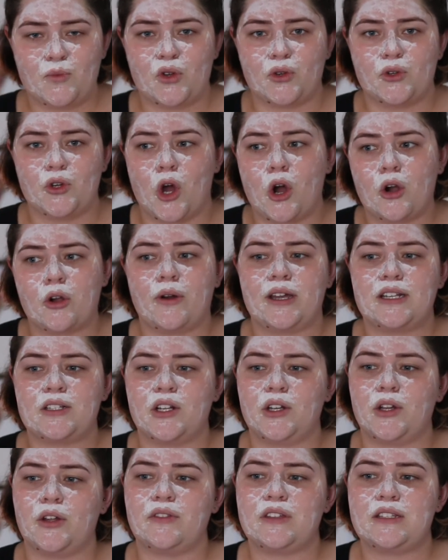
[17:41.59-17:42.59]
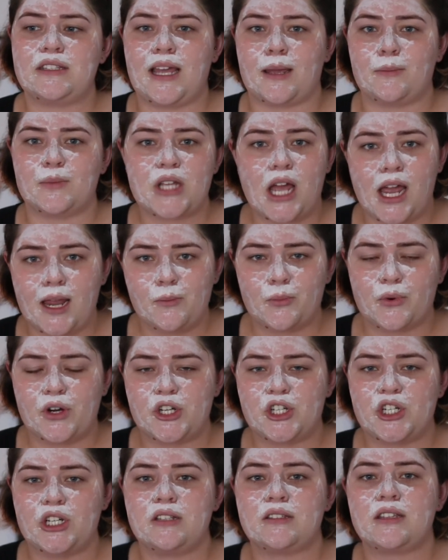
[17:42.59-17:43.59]
You're not going to learn the same time
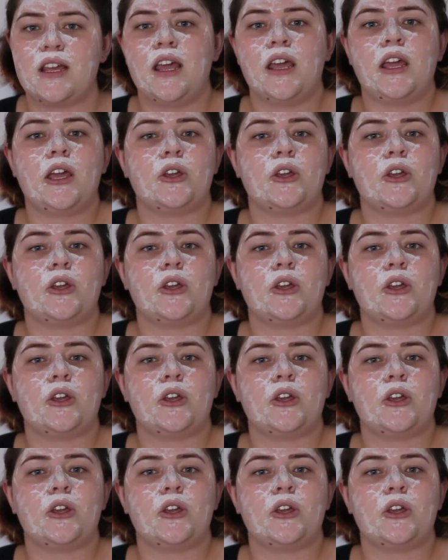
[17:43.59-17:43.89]
pressures.